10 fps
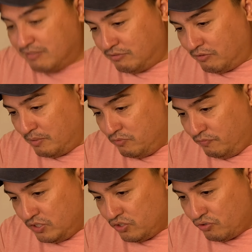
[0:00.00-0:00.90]
remove
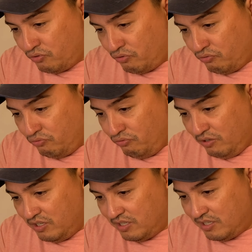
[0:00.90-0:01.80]
the screw
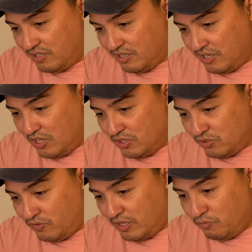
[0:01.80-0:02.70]

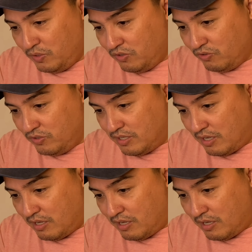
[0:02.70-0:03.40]
so that we could